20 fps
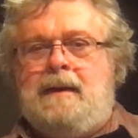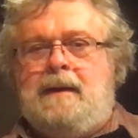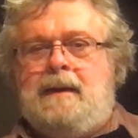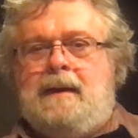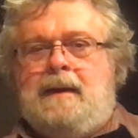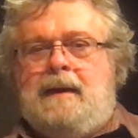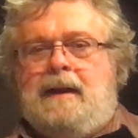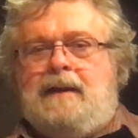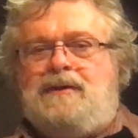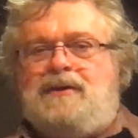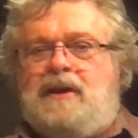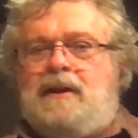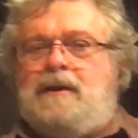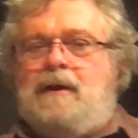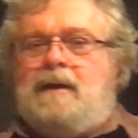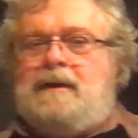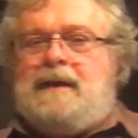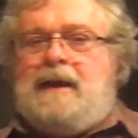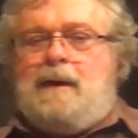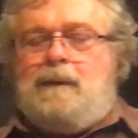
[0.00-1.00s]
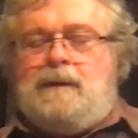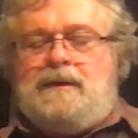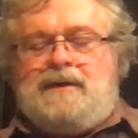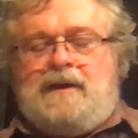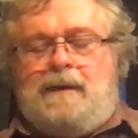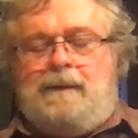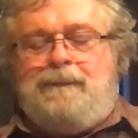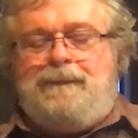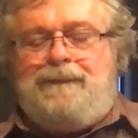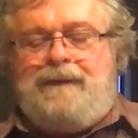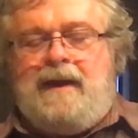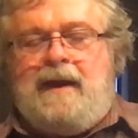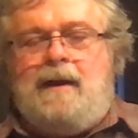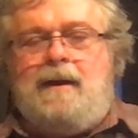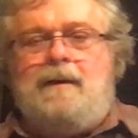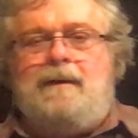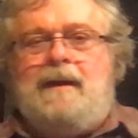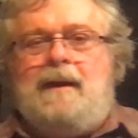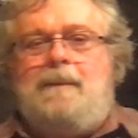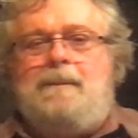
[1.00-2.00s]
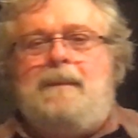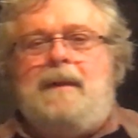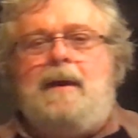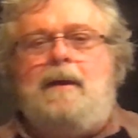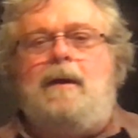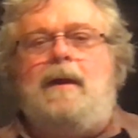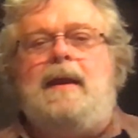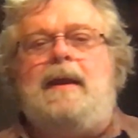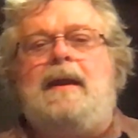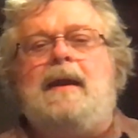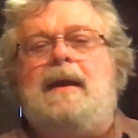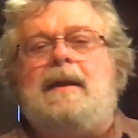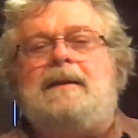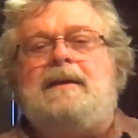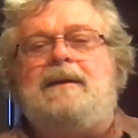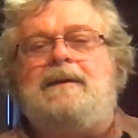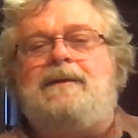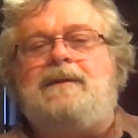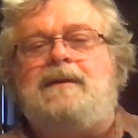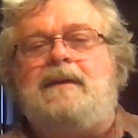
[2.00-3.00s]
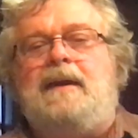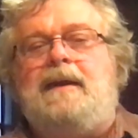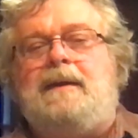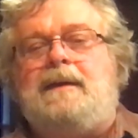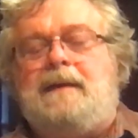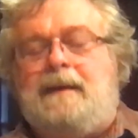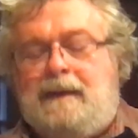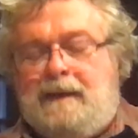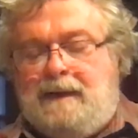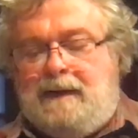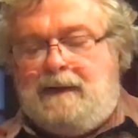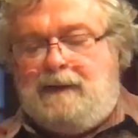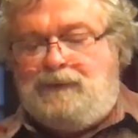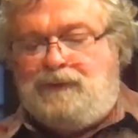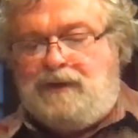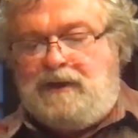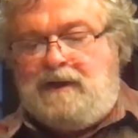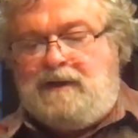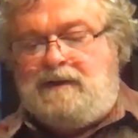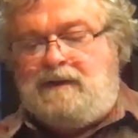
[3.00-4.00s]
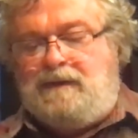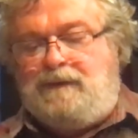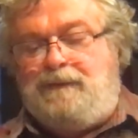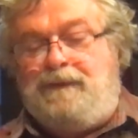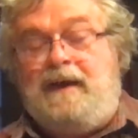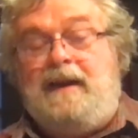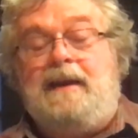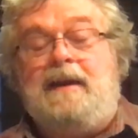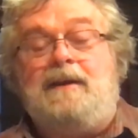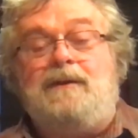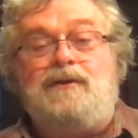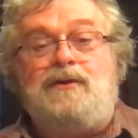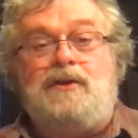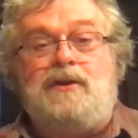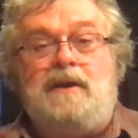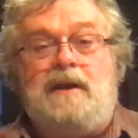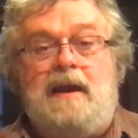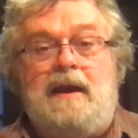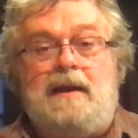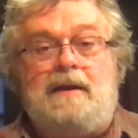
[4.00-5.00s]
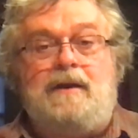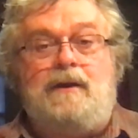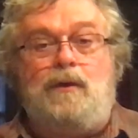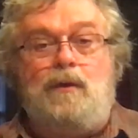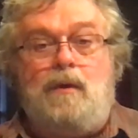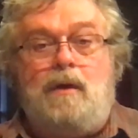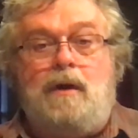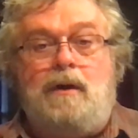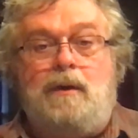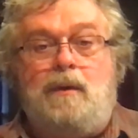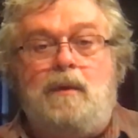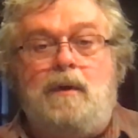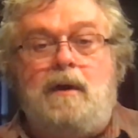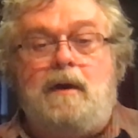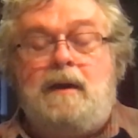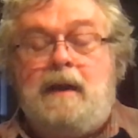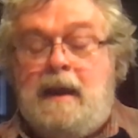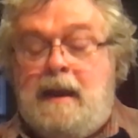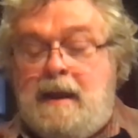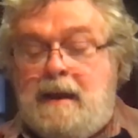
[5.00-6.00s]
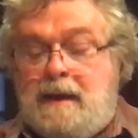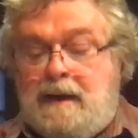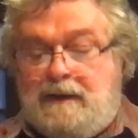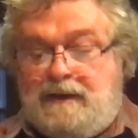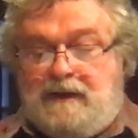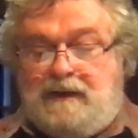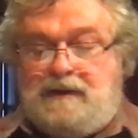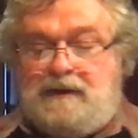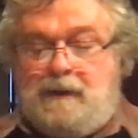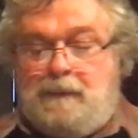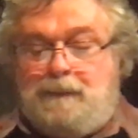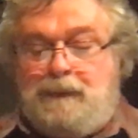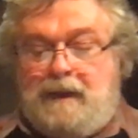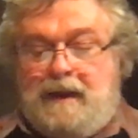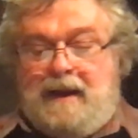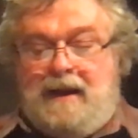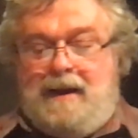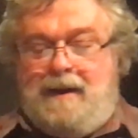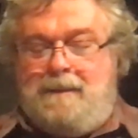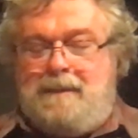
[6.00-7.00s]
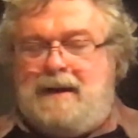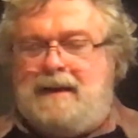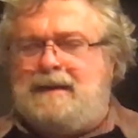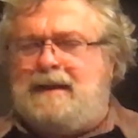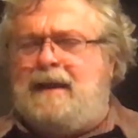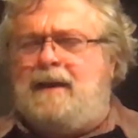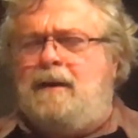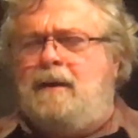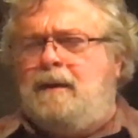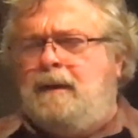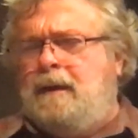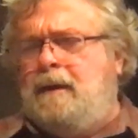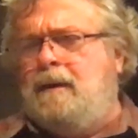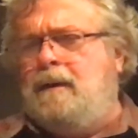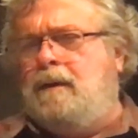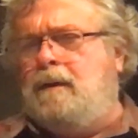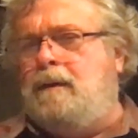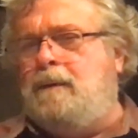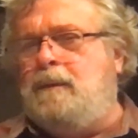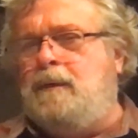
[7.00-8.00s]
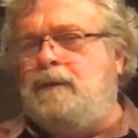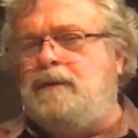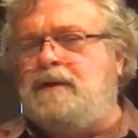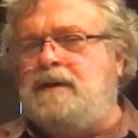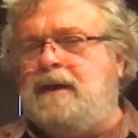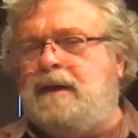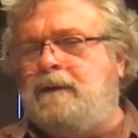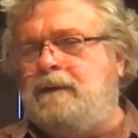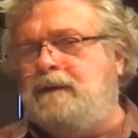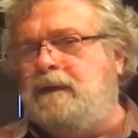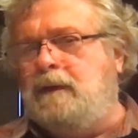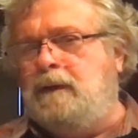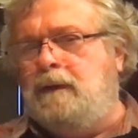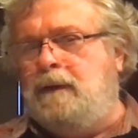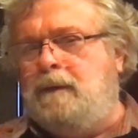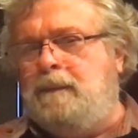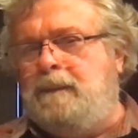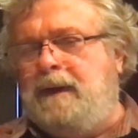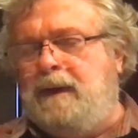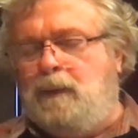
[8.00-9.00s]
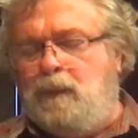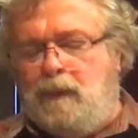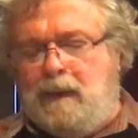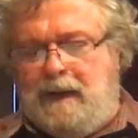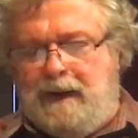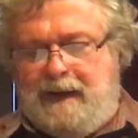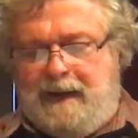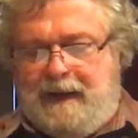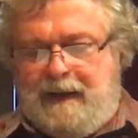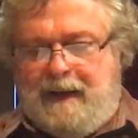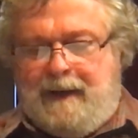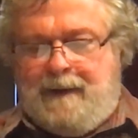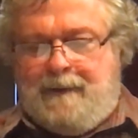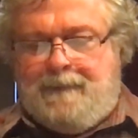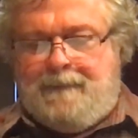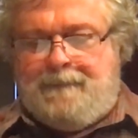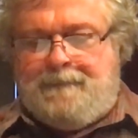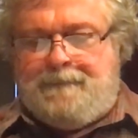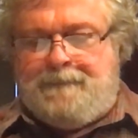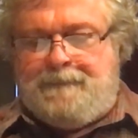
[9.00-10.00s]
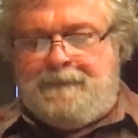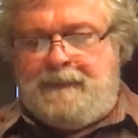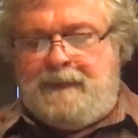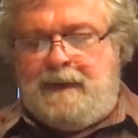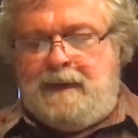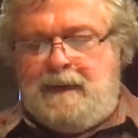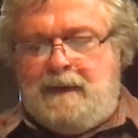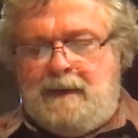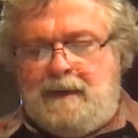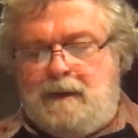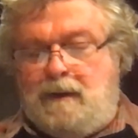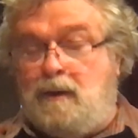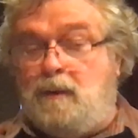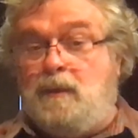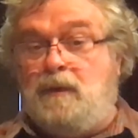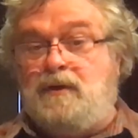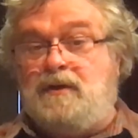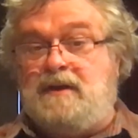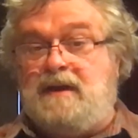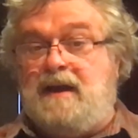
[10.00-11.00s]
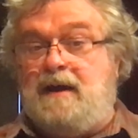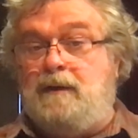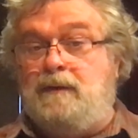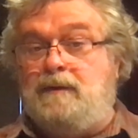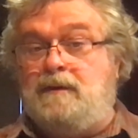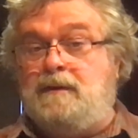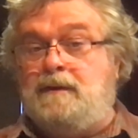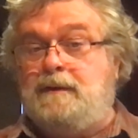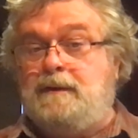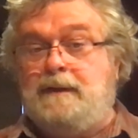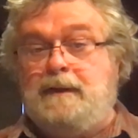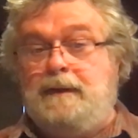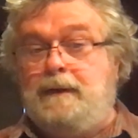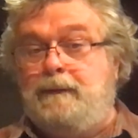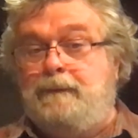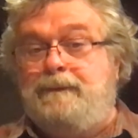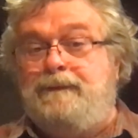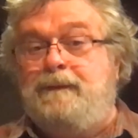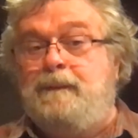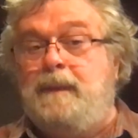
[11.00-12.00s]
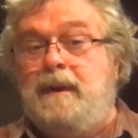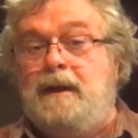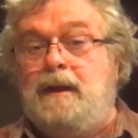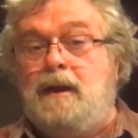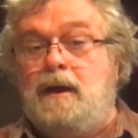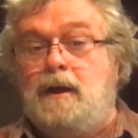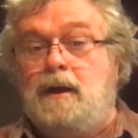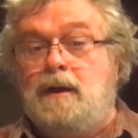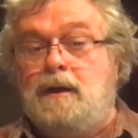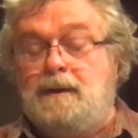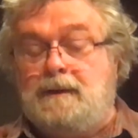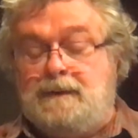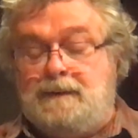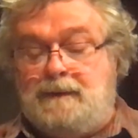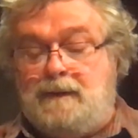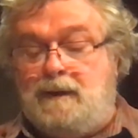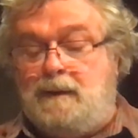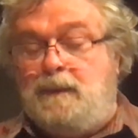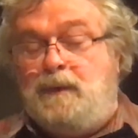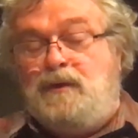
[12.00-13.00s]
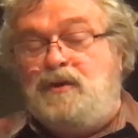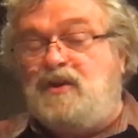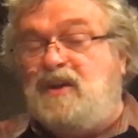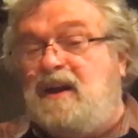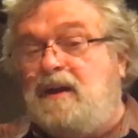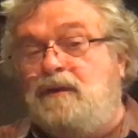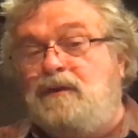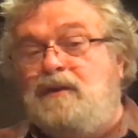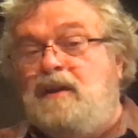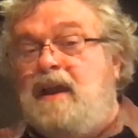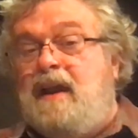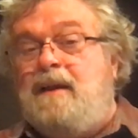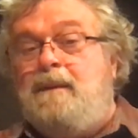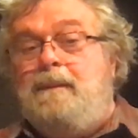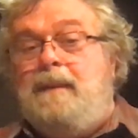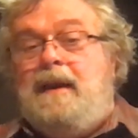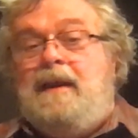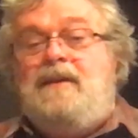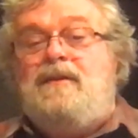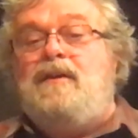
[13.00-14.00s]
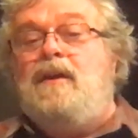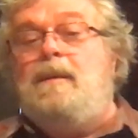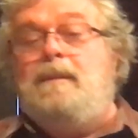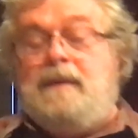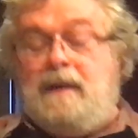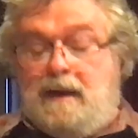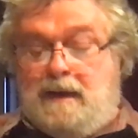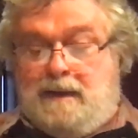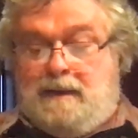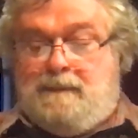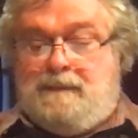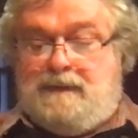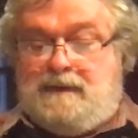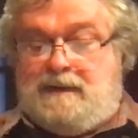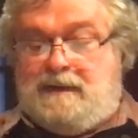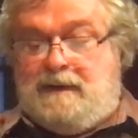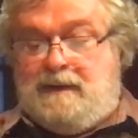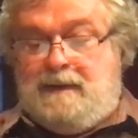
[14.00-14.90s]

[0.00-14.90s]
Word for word: And she thought that was unfair that Mary got to sit at Jesus' feet and she had to do all the work. She's complaining about that. Almost sounds a little bit whiny. Almost sounds a little familiar. Almost sounds like me sometimes.